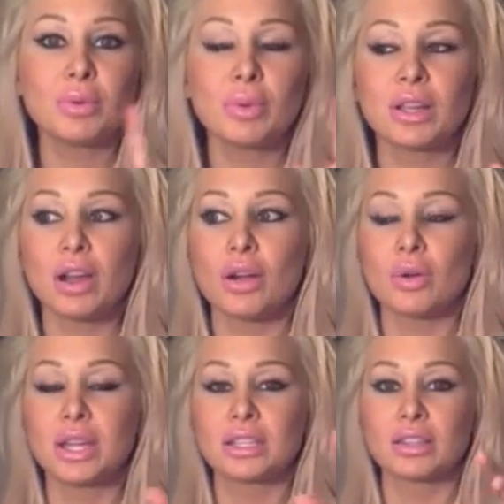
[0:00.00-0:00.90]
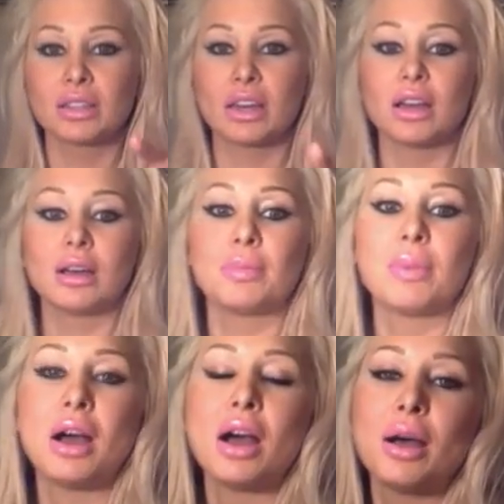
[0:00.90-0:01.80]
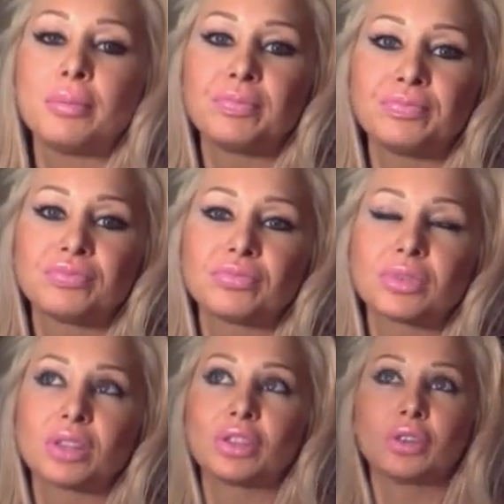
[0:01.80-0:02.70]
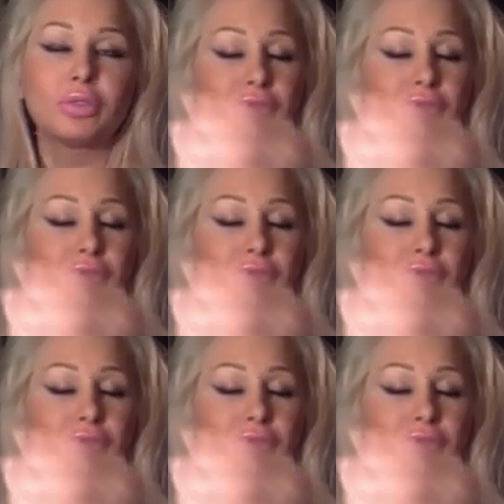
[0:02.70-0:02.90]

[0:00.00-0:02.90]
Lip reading: we go into the little